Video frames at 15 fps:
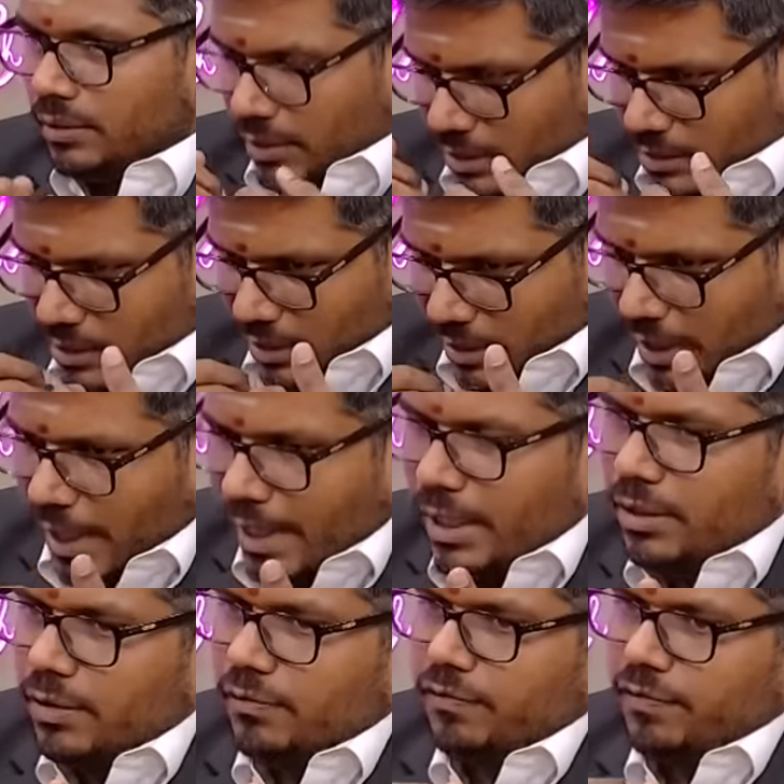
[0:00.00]
These are the
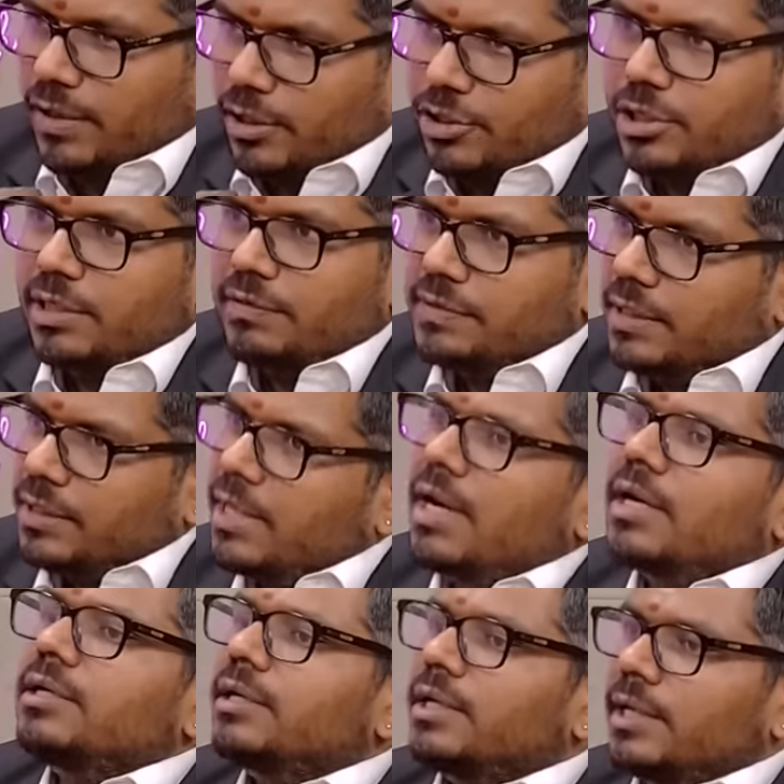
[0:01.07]
kind of initiatives that they
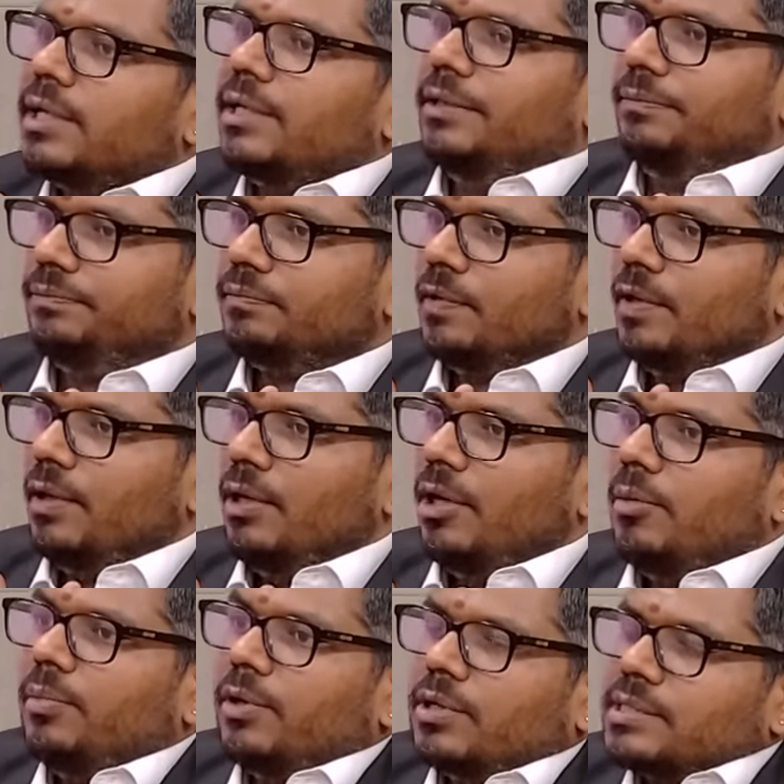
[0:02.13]
undertake.
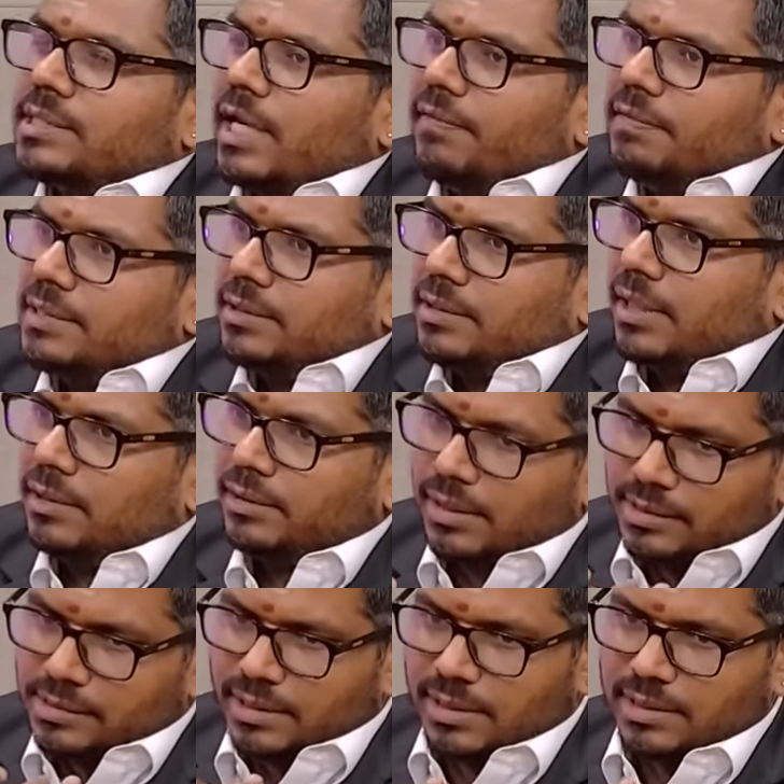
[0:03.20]
Because Saiva
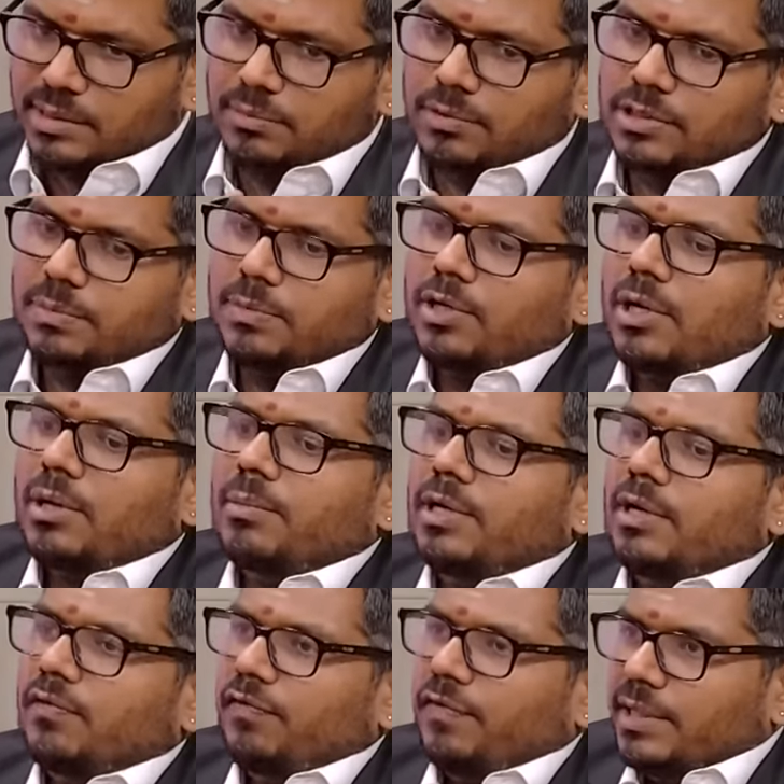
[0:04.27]
Siddhanta is seen as the most
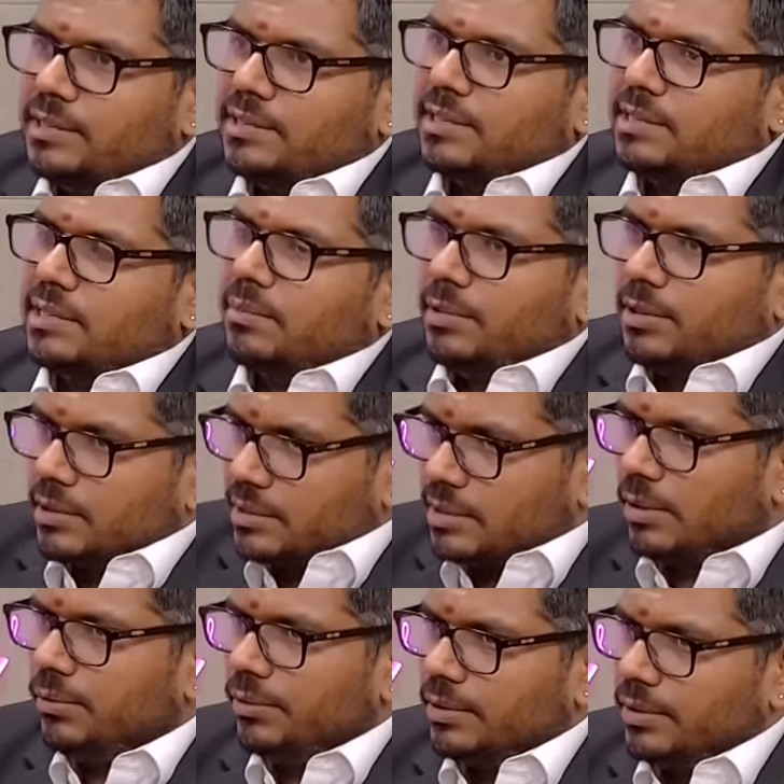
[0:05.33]
predominant faith system in the
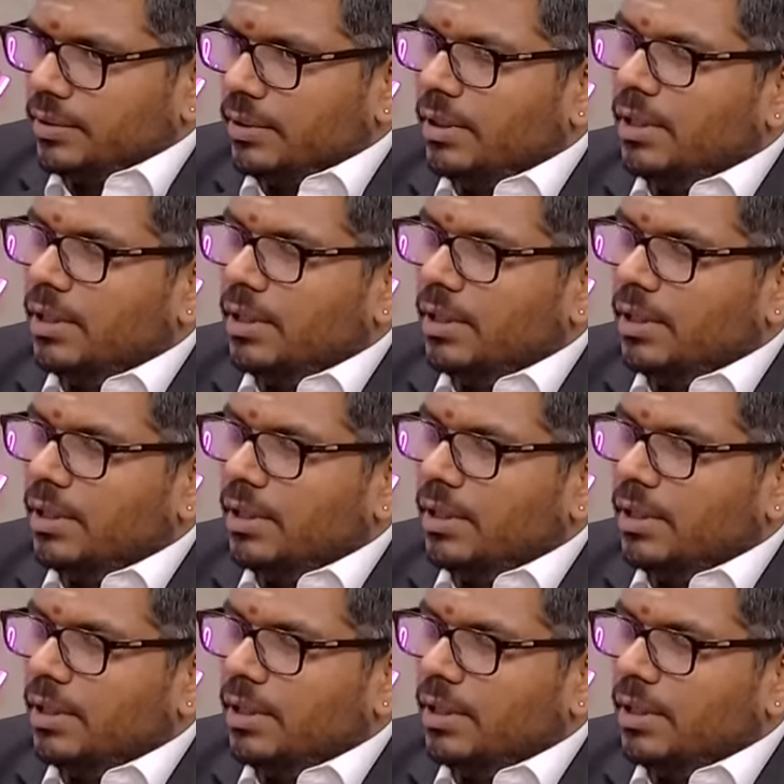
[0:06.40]
south,